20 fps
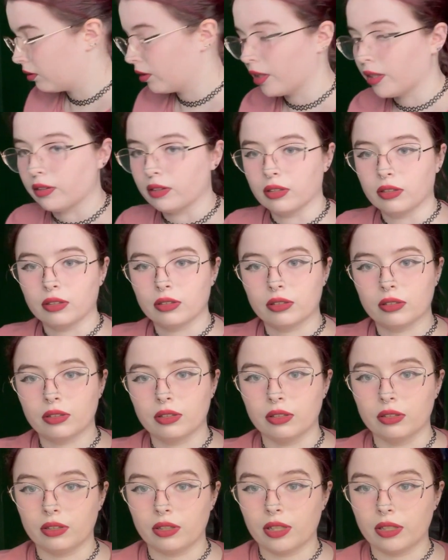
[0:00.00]
that the
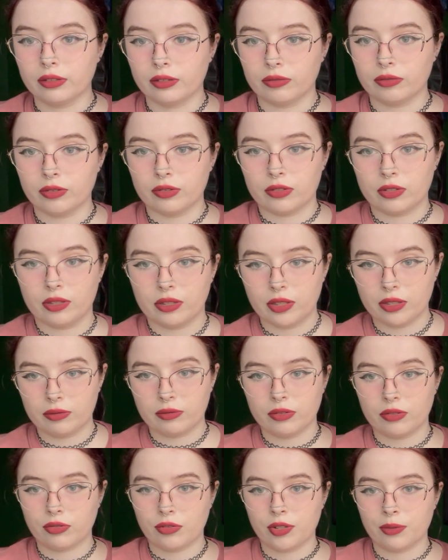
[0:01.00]
colorful still life
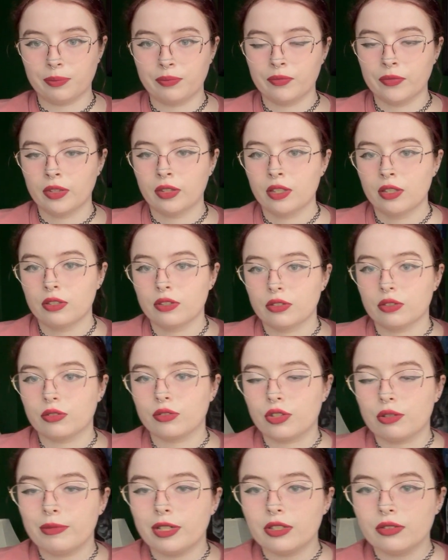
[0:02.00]
was from. So she
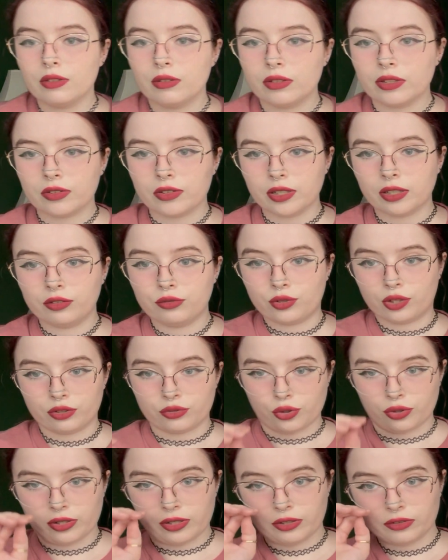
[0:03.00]
made us go outside and draw
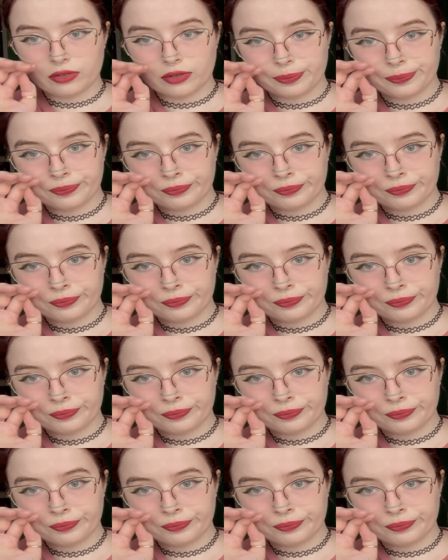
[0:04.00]
trees.